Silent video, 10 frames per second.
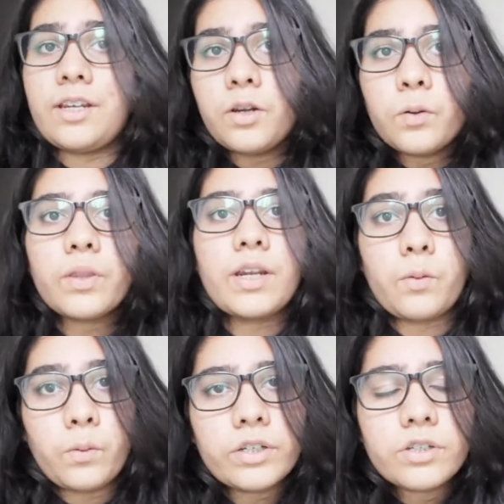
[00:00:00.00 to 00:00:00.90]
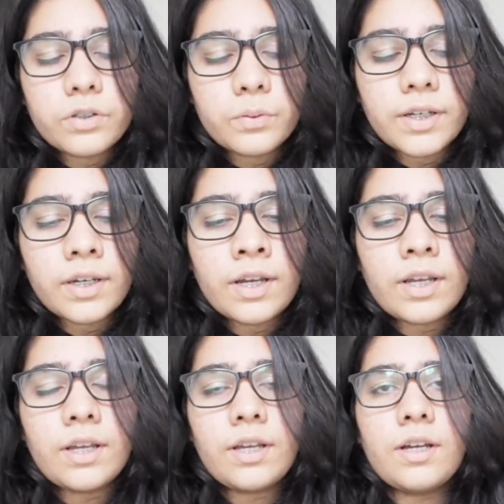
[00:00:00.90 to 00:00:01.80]
I know that I want to do it,
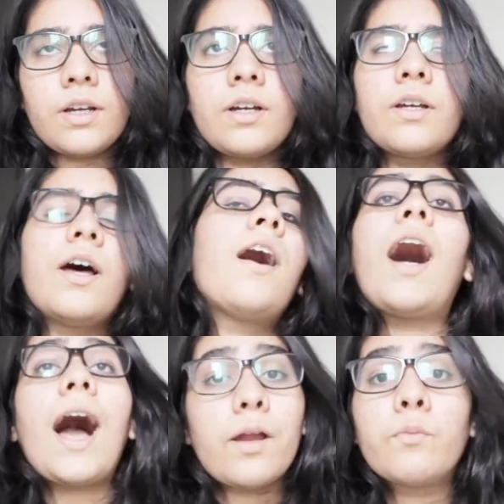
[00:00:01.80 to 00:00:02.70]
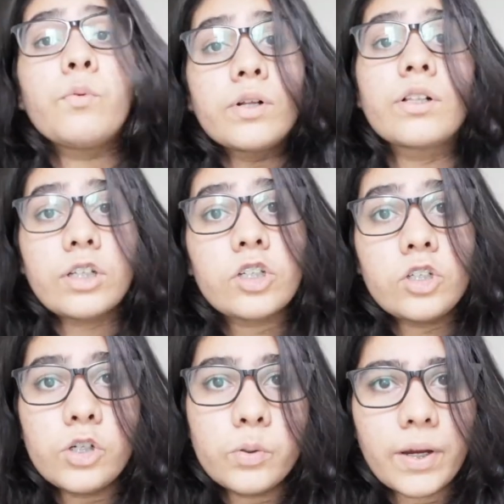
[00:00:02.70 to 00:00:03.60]
I will
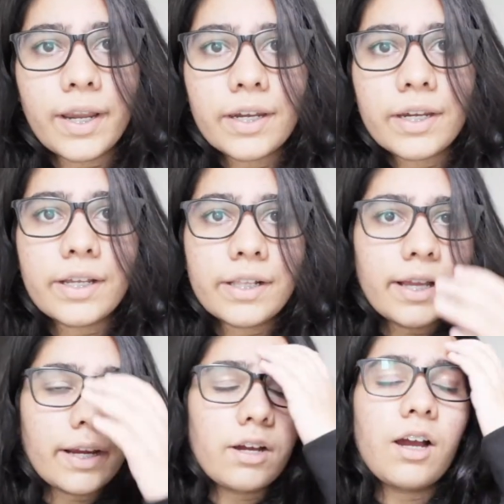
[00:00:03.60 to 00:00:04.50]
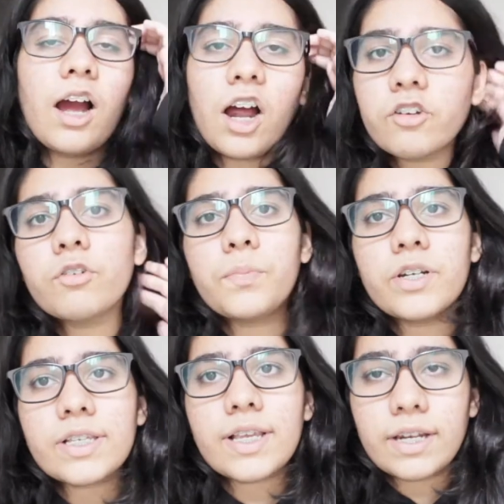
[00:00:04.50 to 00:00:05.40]
do it, like
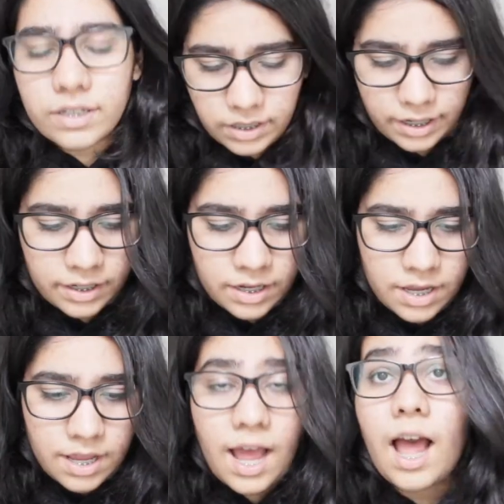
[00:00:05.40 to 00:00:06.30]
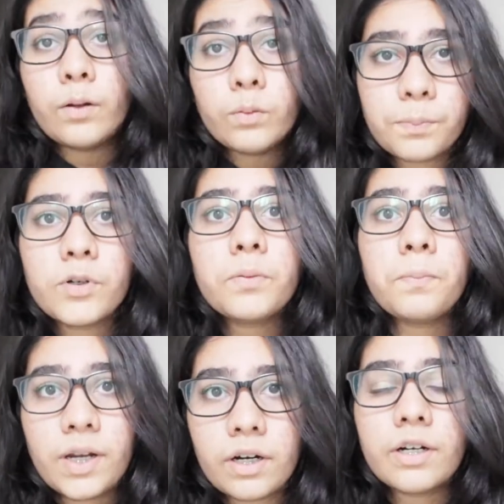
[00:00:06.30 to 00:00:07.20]
100%. Like, I will put
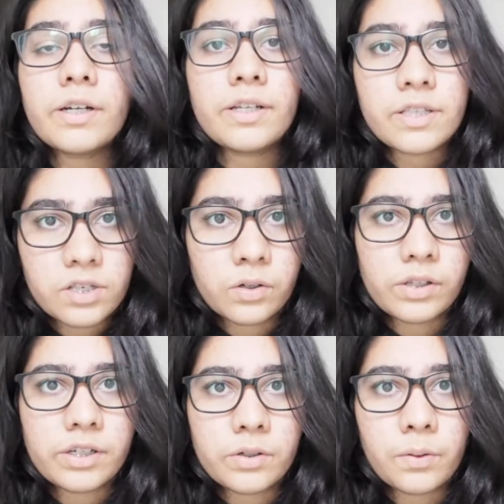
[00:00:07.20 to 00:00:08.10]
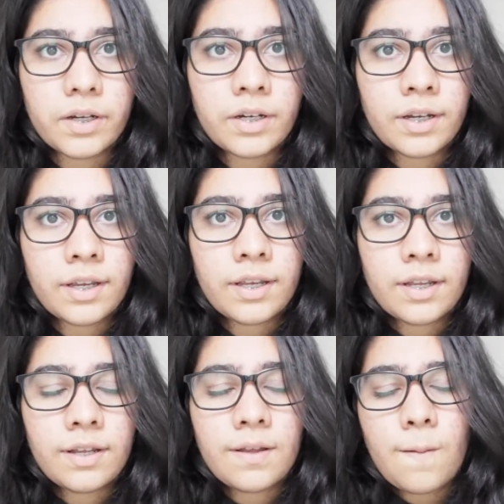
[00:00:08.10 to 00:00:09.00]
my heart and soul into it.
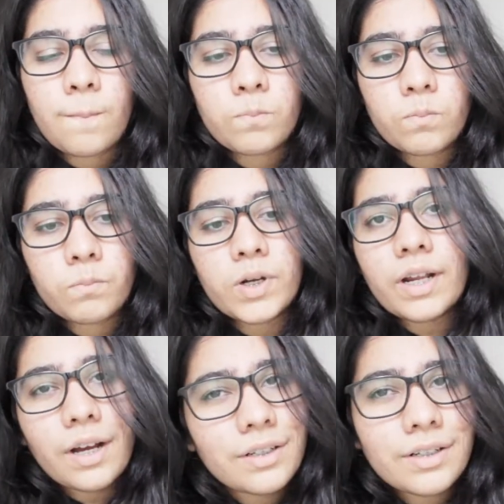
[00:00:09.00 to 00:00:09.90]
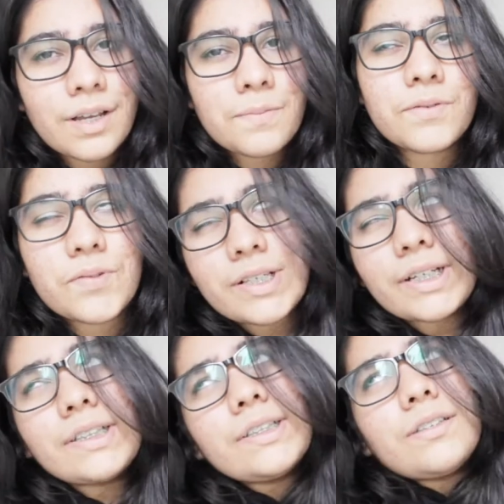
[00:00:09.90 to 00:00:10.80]
But other times I was
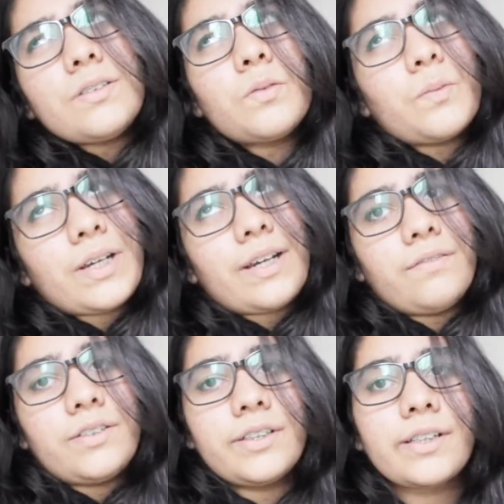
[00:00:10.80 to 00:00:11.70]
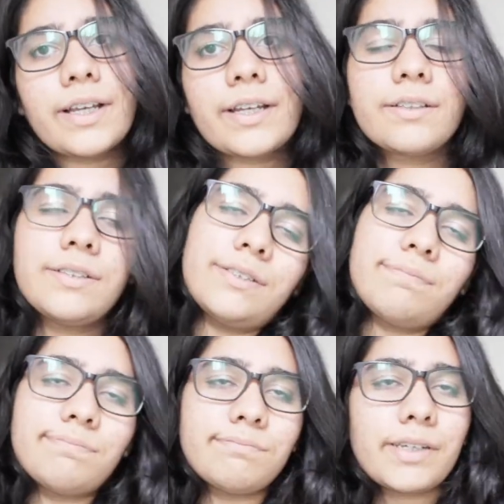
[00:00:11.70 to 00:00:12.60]
like, whatever, like,
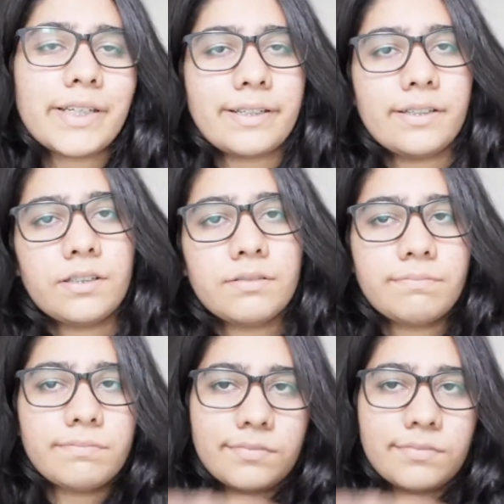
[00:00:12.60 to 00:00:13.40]
big deal,